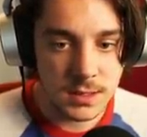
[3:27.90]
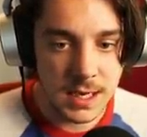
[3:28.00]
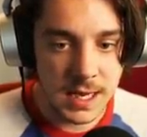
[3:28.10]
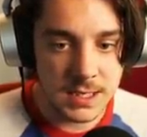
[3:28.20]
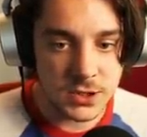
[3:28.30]

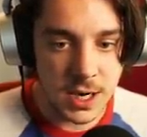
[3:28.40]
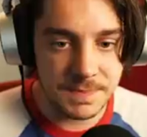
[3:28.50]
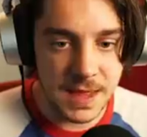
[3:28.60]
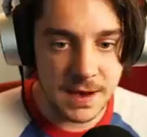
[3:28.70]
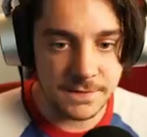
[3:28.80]
Hey, drop
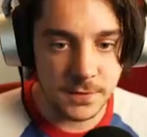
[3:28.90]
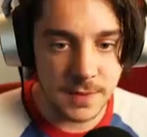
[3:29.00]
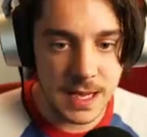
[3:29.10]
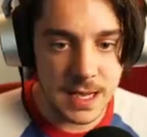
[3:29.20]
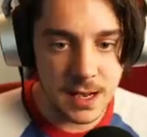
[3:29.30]
that for
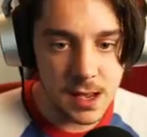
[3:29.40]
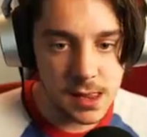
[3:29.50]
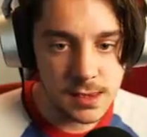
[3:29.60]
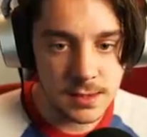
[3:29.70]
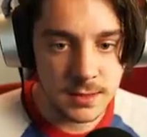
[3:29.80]
me.
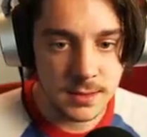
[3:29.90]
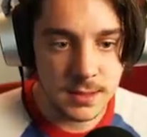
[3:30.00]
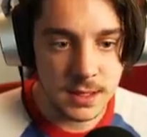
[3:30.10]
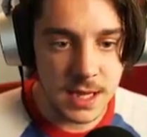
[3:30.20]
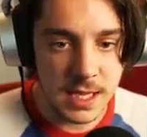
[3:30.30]

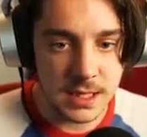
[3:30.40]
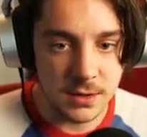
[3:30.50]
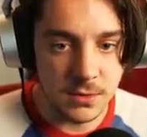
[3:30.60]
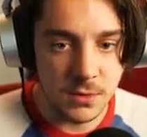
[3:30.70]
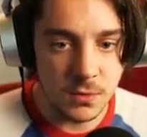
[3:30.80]
Thank
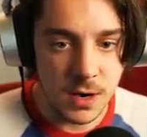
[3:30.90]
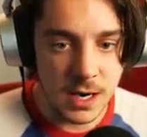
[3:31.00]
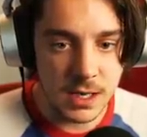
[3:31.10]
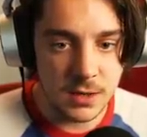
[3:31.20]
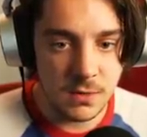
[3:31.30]
you. Why
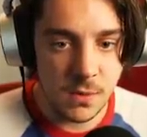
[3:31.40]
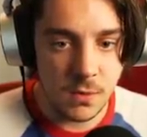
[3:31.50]
are you...